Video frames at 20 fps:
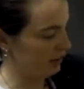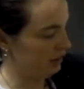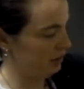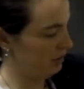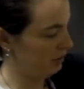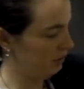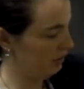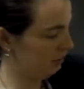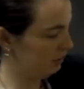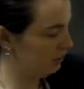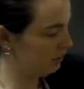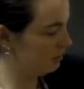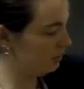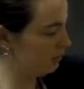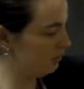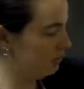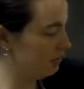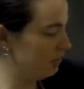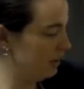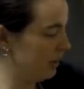
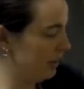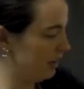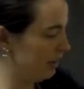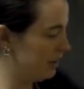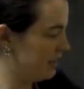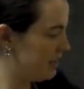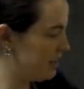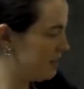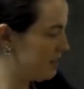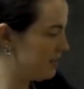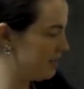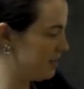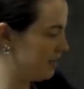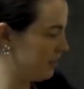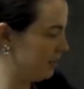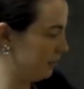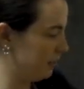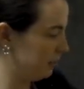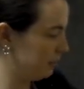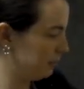Fairly
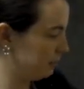easy.